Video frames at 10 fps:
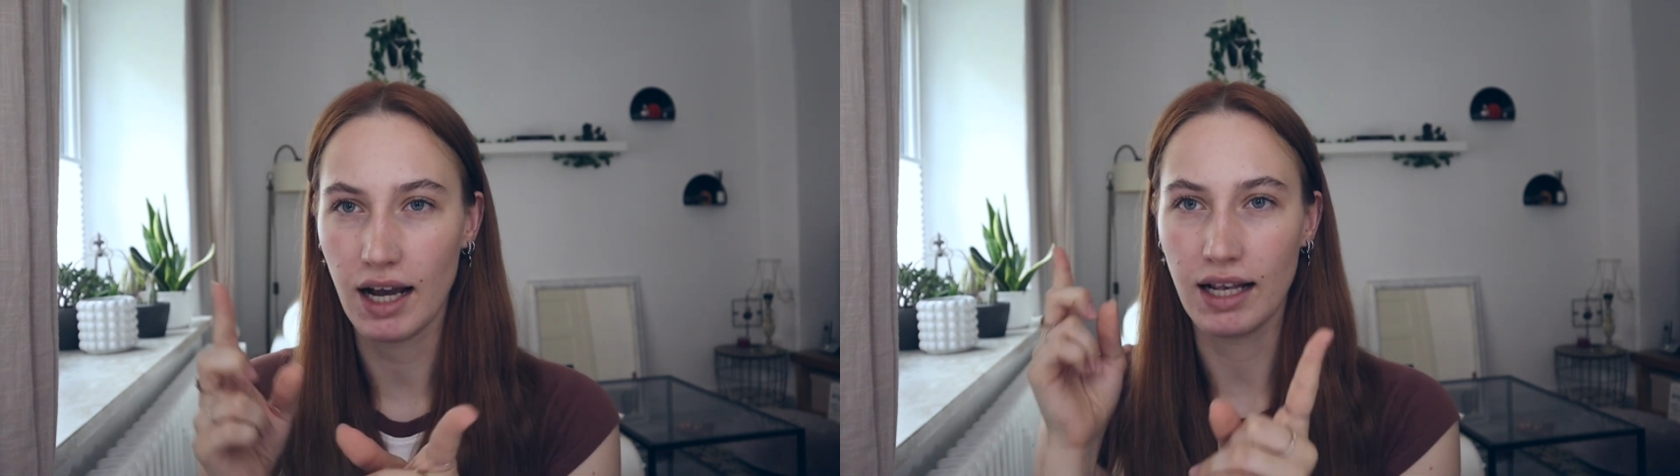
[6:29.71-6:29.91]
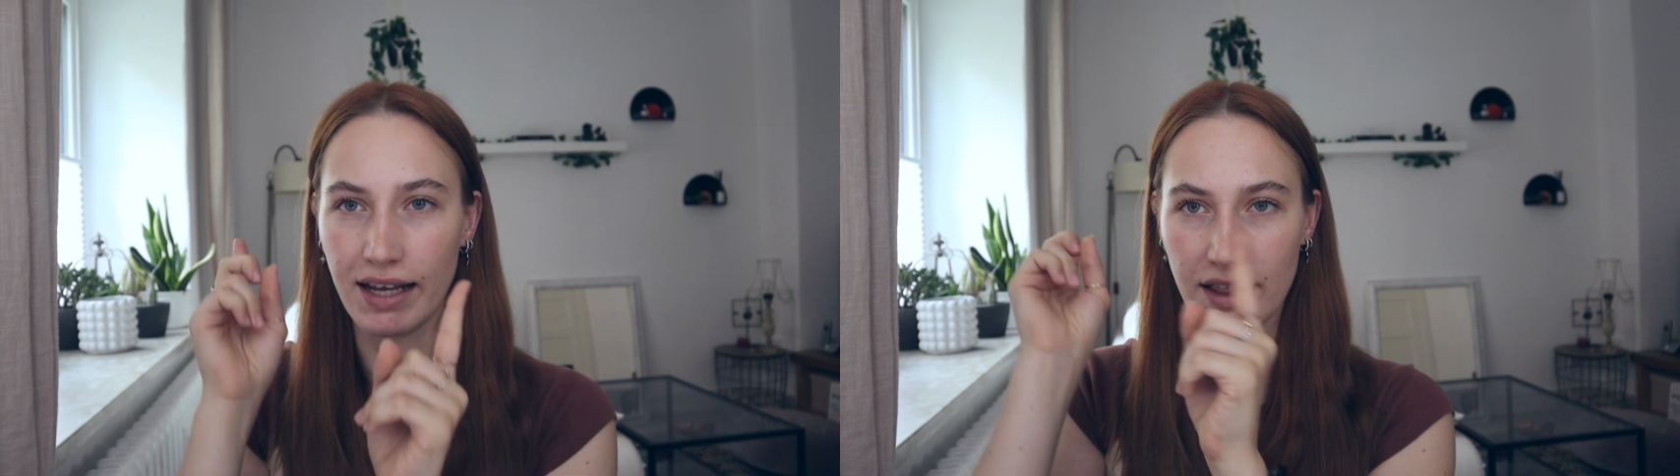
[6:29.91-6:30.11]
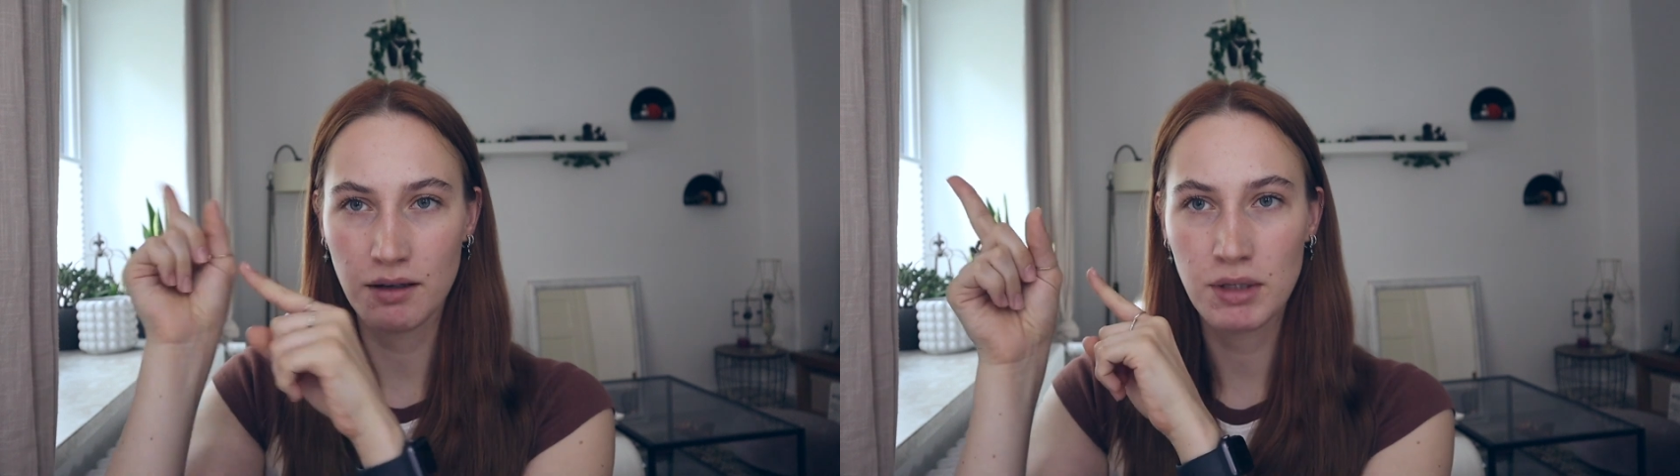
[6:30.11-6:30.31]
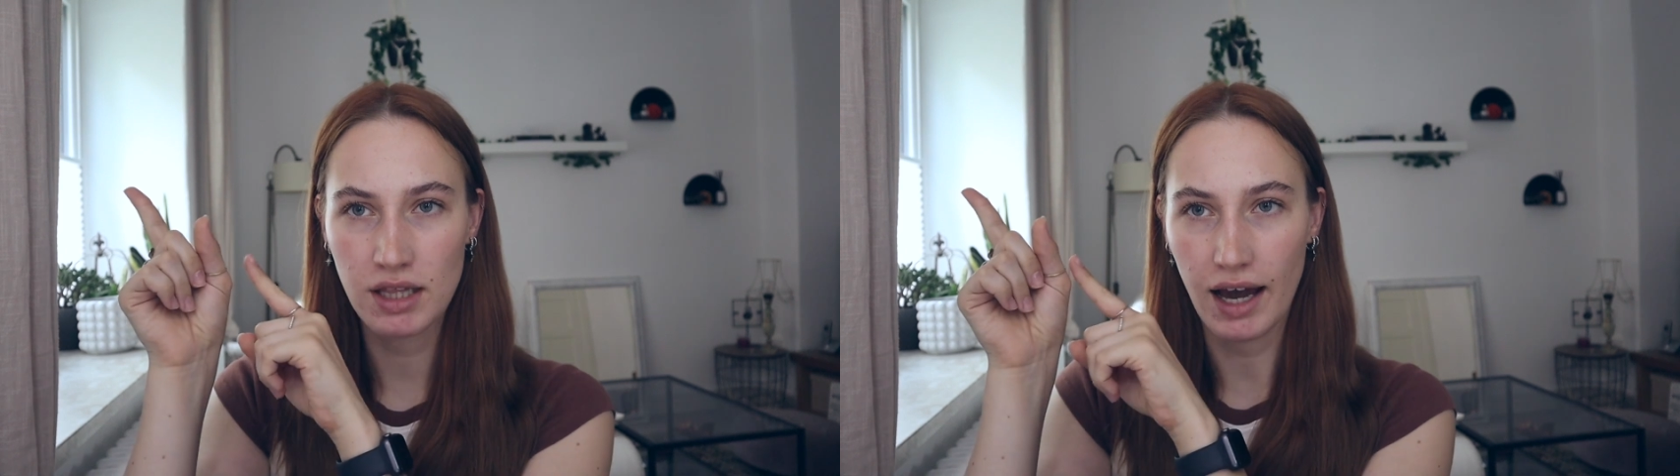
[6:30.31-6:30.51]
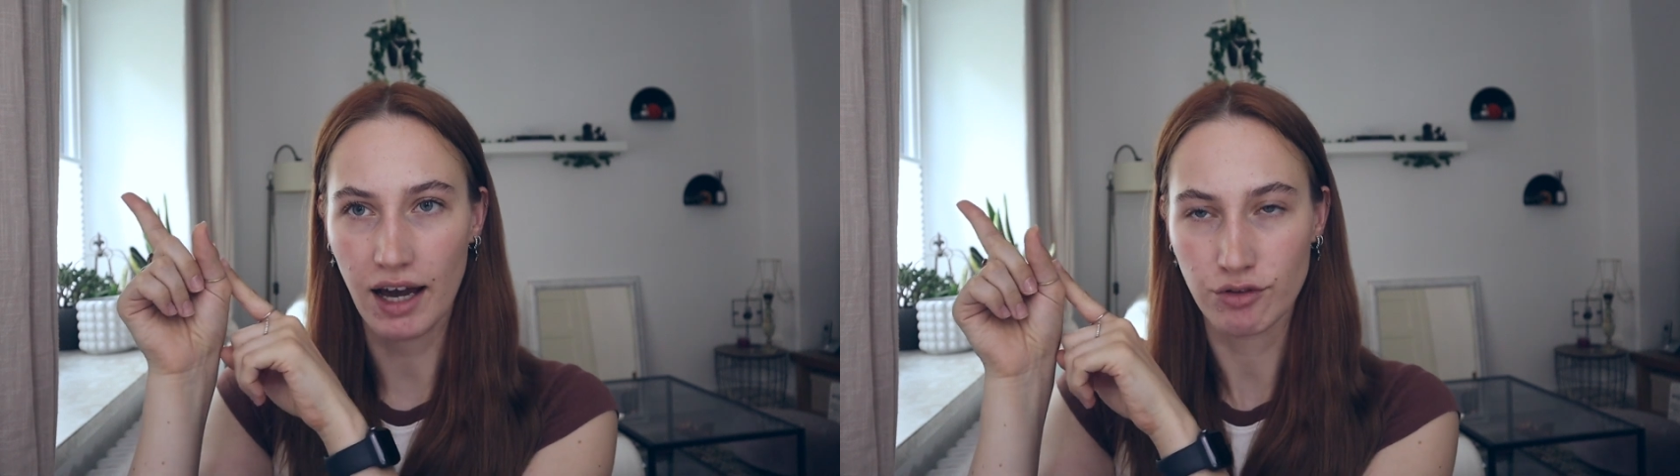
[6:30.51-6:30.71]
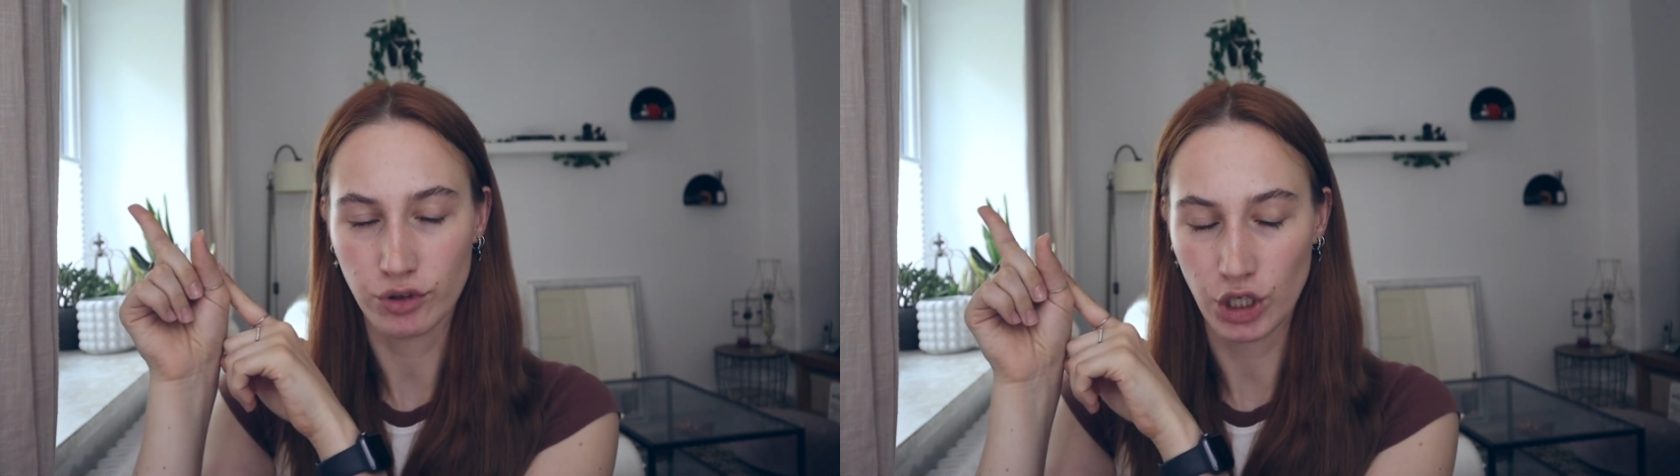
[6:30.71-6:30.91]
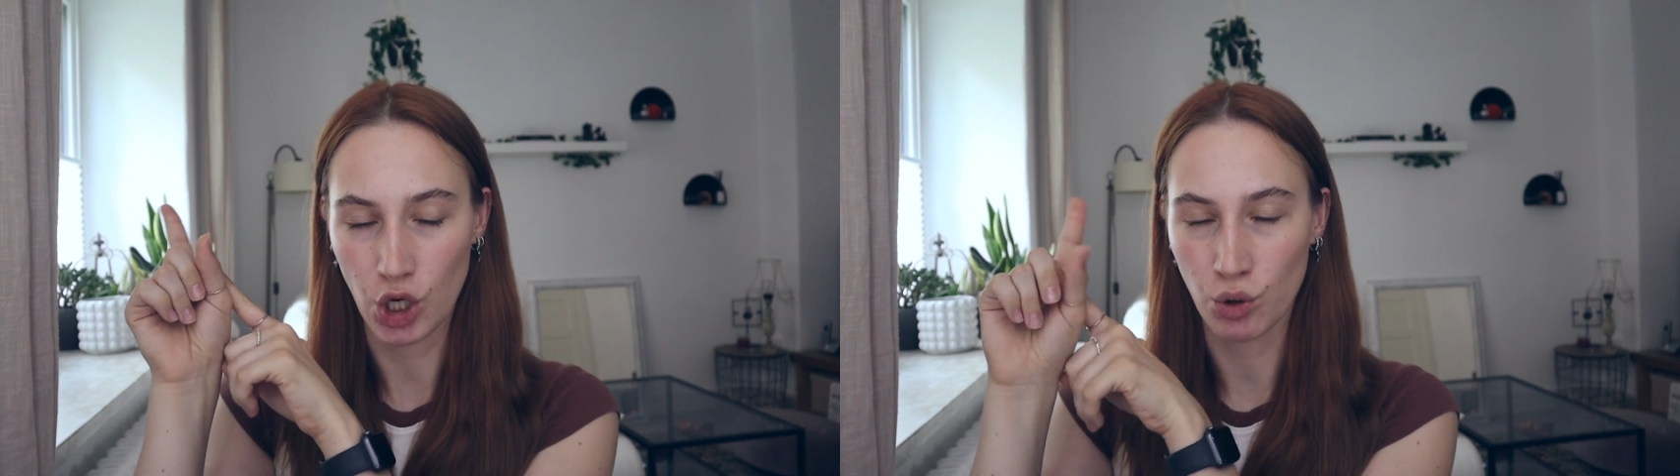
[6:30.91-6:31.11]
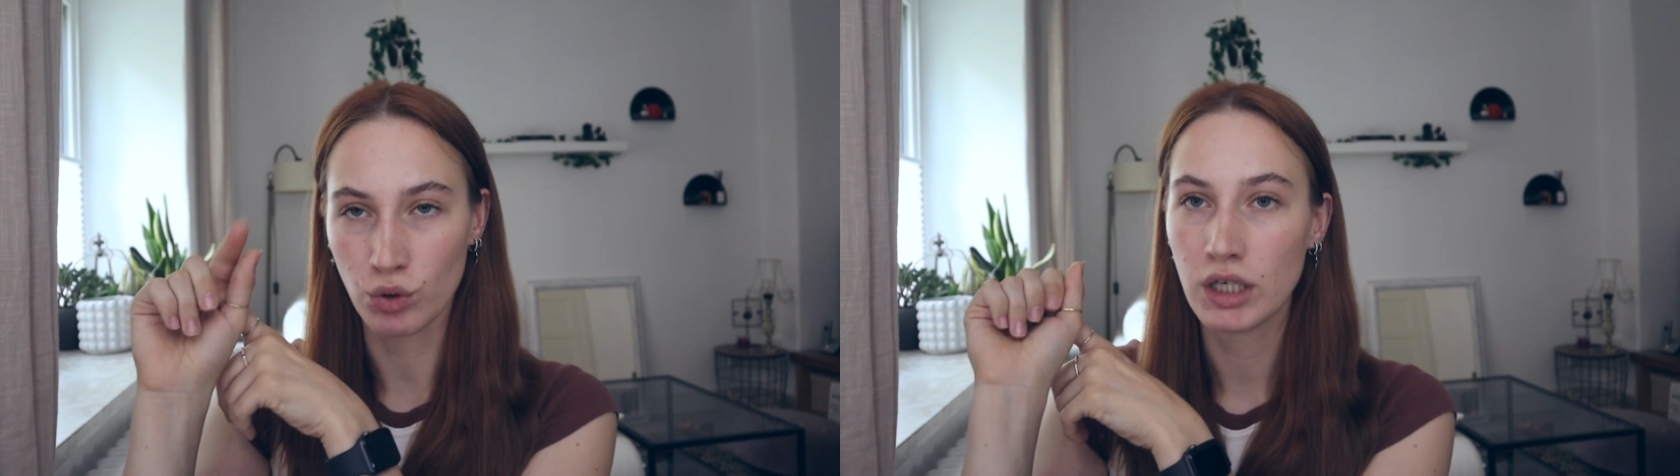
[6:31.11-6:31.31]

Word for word: I linked them in the i for you.